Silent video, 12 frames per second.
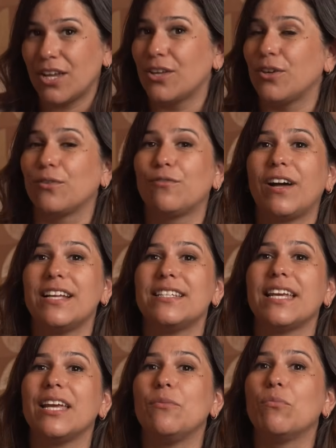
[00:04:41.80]
You'll find
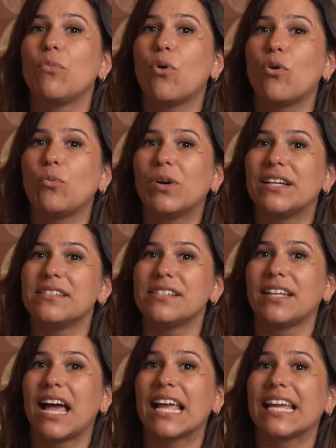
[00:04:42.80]
it in more words
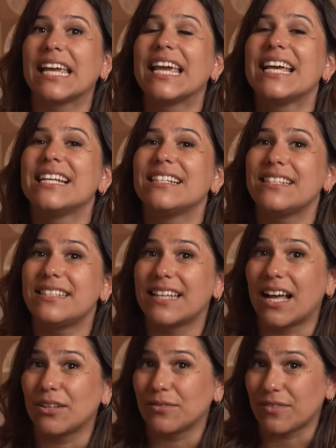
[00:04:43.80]
like
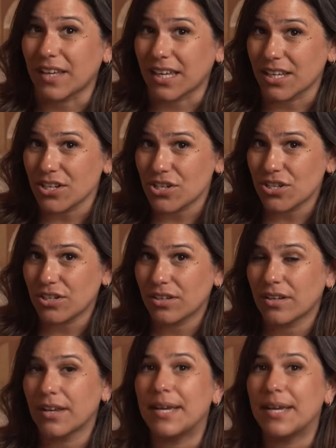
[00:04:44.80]
talvez,